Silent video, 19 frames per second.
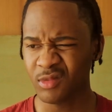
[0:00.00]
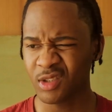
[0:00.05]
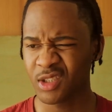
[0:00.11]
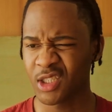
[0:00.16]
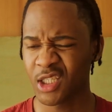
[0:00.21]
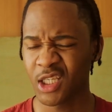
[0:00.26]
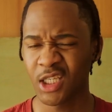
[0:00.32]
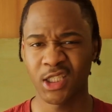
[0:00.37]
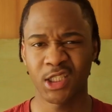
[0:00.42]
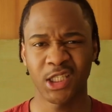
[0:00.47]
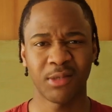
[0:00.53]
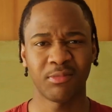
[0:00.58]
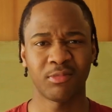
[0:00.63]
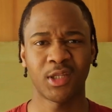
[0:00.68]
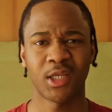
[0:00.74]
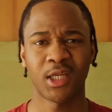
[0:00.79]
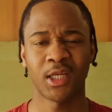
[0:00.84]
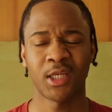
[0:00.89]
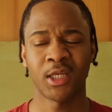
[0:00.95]
did
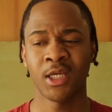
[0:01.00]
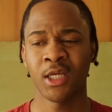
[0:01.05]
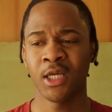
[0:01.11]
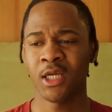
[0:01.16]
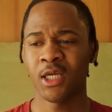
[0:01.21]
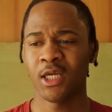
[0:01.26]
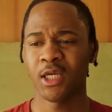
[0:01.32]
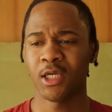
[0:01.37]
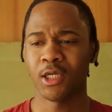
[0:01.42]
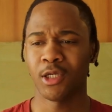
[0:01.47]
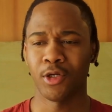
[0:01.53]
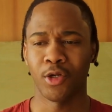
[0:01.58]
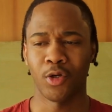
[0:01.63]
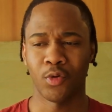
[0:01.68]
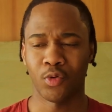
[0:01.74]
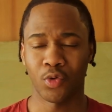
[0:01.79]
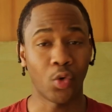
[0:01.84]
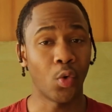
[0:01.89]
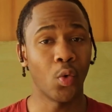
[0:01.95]
something,
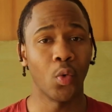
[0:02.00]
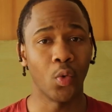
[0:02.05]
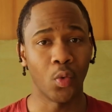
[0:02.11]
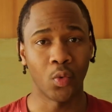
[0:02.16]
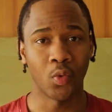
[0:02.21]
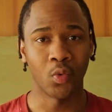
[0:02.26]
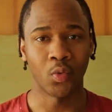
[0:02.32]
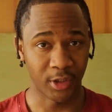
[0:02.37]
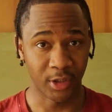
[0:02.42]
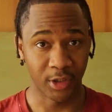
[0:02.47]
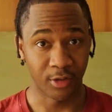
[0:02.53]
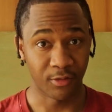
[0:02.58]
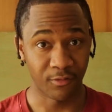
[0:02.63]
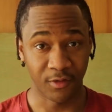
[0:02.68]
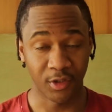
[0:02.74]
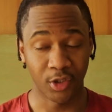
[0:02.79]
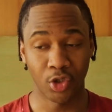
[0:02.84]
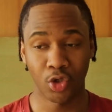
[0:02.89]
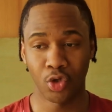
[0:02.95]
cool in their
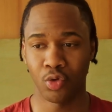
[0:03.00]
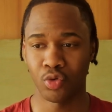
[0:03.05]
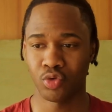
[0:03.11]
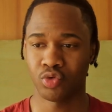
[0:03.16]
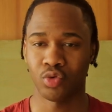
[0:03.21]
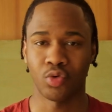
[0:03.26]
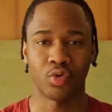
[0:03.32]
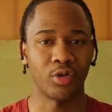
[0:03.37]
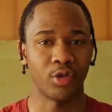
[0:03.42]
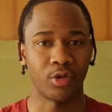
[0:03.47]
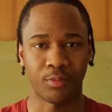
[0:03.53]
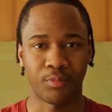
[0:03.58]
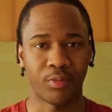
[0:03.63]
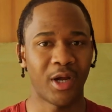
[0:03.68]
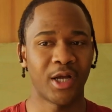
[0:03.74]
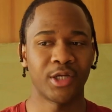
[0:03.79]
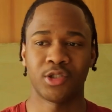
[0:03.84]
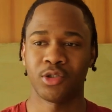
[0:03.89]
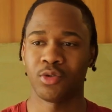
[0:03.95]
videos or in their
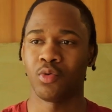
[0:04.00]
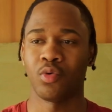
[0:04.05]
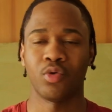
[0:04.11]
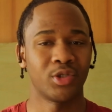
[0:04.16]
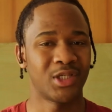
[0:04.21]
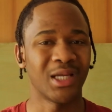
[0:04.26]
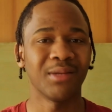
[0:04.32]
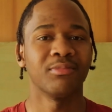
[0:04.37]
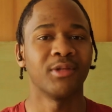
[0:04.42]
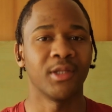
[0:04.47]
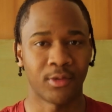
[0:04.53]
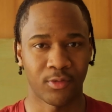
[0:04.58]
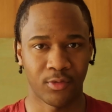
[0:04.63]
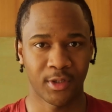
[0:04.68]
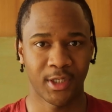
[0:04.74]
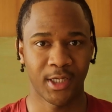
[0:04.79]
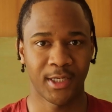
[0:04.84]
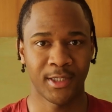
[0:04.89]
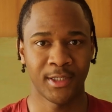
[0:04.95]
project or something,
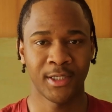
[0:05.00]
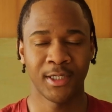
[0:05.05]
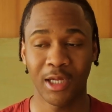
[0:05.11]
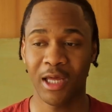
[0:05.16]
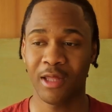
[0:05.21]
okay?